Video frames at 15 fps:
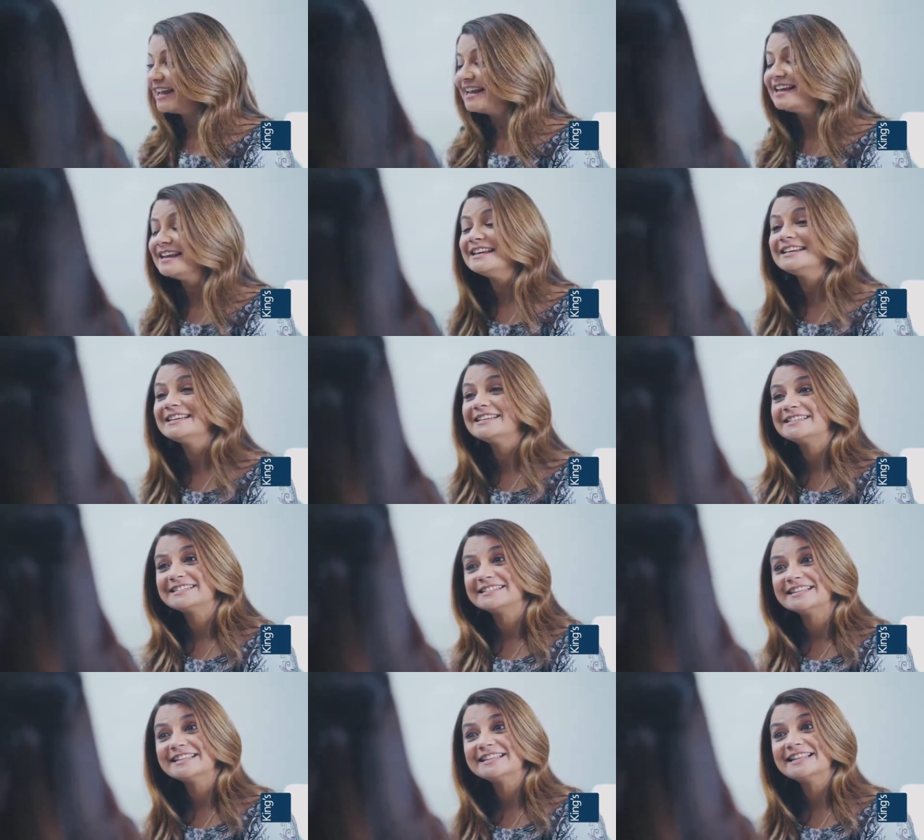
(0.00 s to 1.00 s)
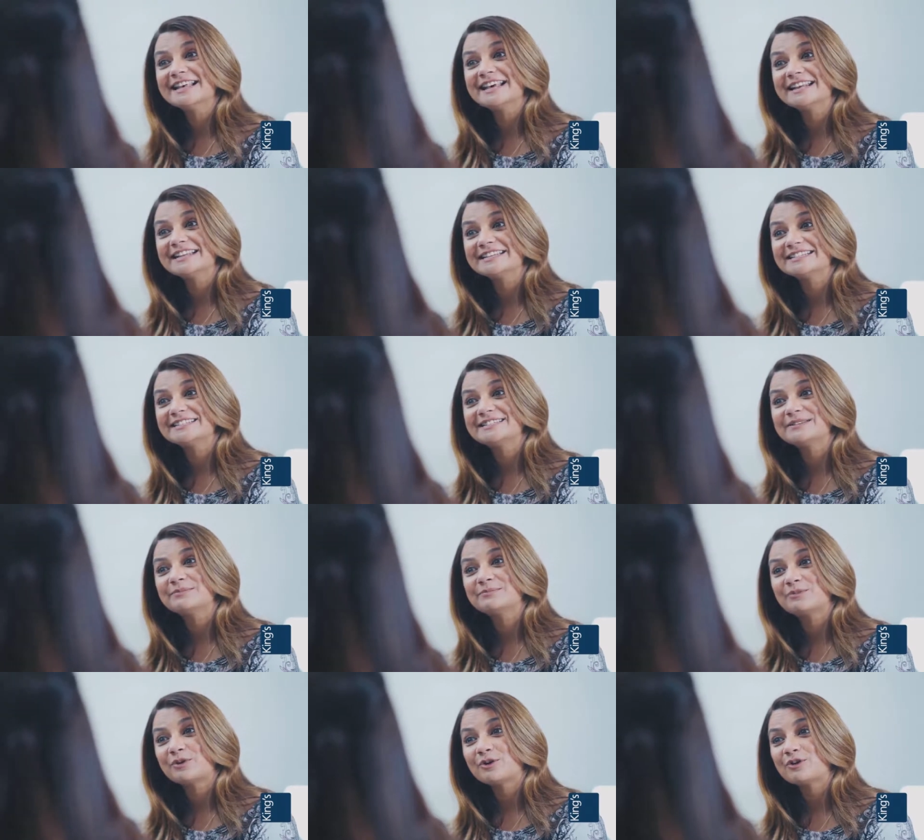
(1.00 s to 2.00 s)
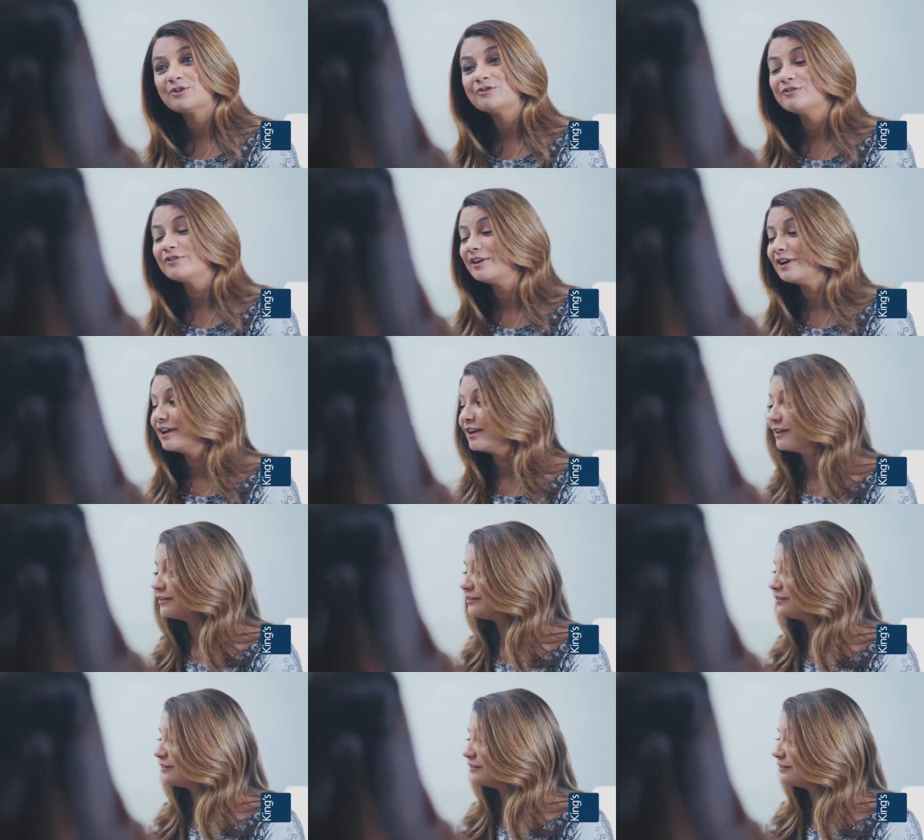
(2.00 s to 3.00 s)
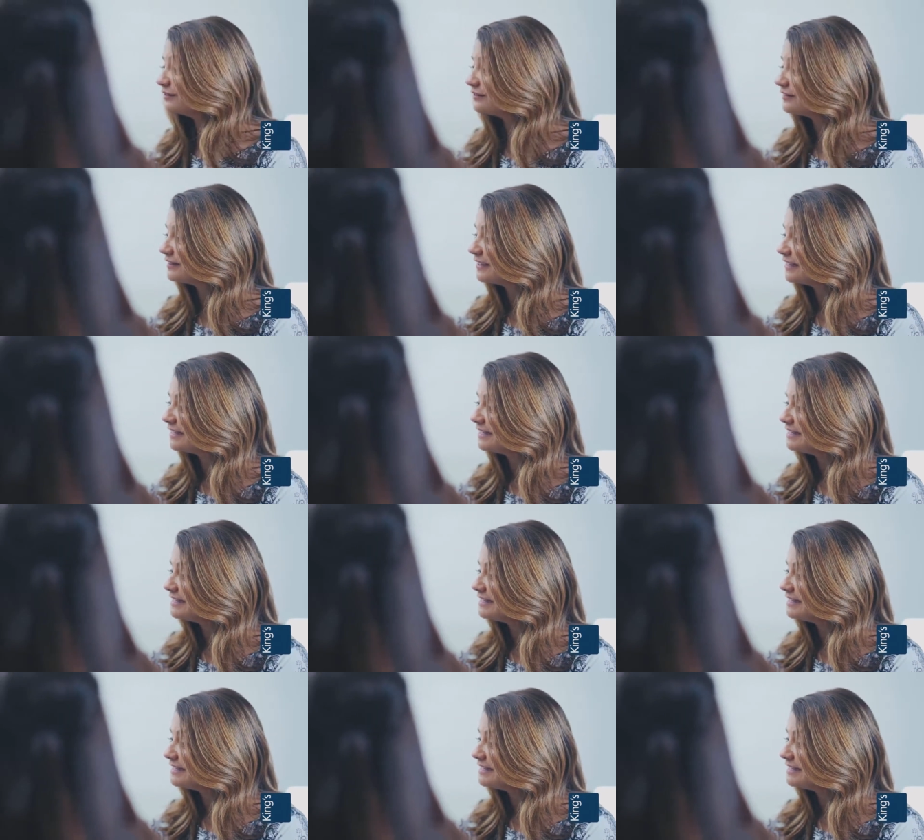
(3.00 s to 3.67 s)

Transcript: but also very kind and professional to handle the case in such